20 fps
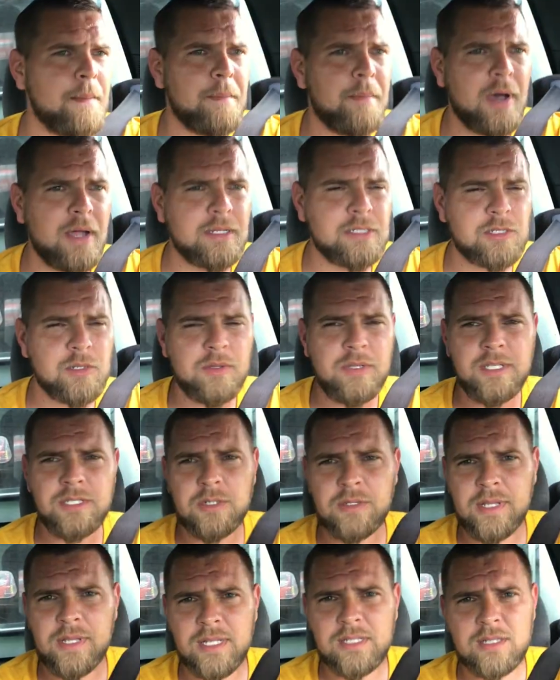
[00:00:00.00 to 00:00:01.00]
But so
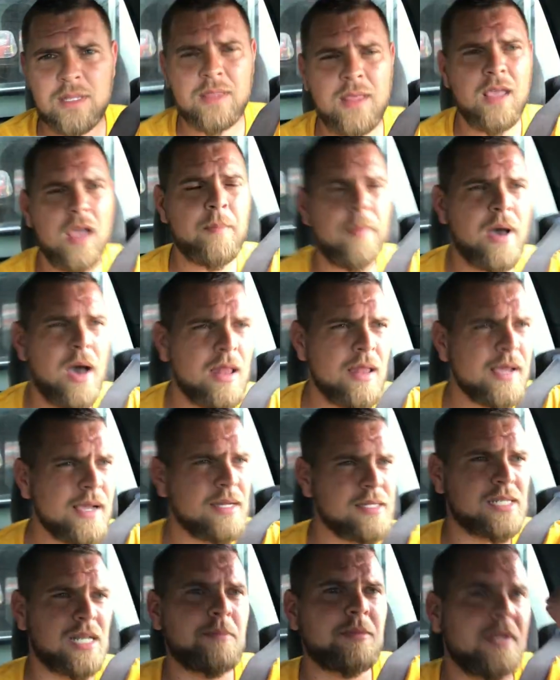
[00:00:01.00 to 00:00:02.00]
these are things to think about. Like
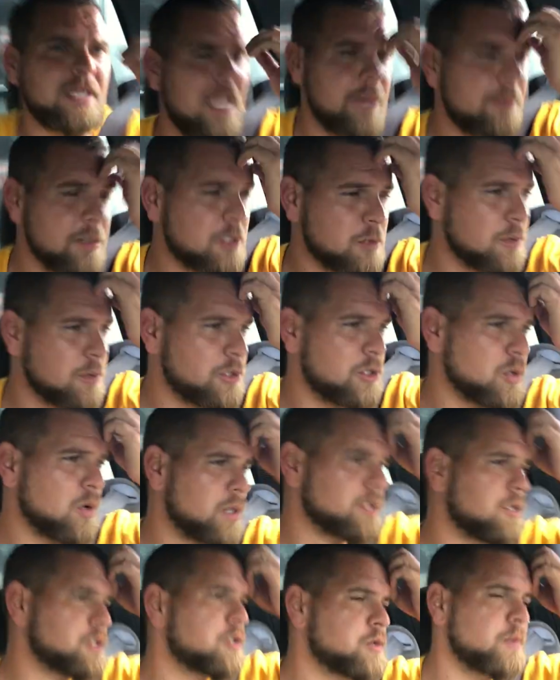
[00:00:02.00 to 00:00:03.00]
I said, I'm going to keep this one
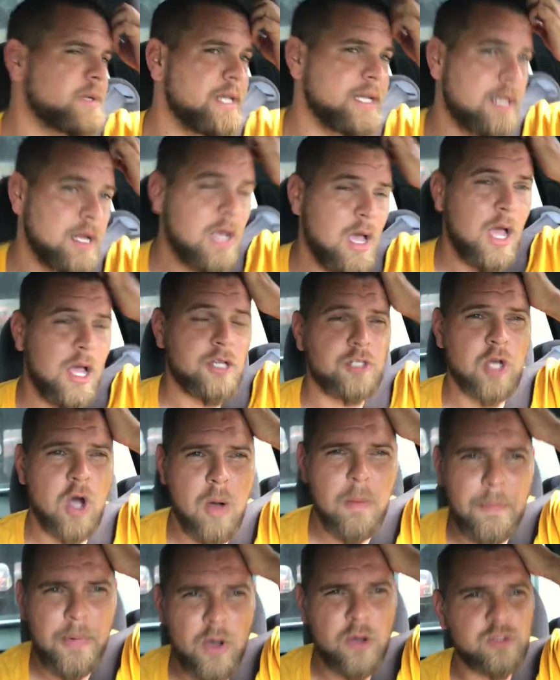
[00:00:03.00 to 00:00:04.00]
short and sweet.
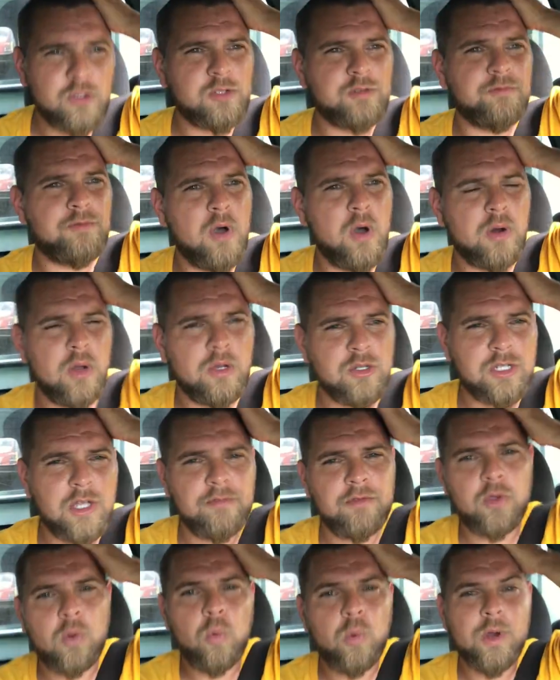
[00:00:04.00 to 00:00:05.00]
Don't post photos
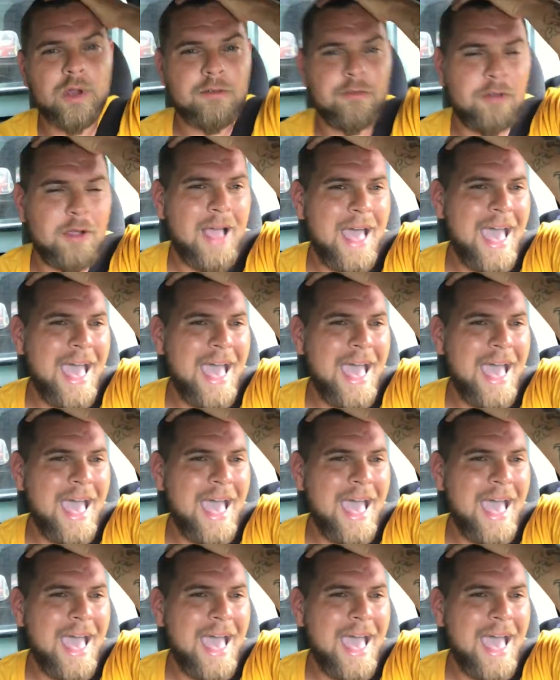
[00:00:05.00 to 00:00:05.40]
of your work for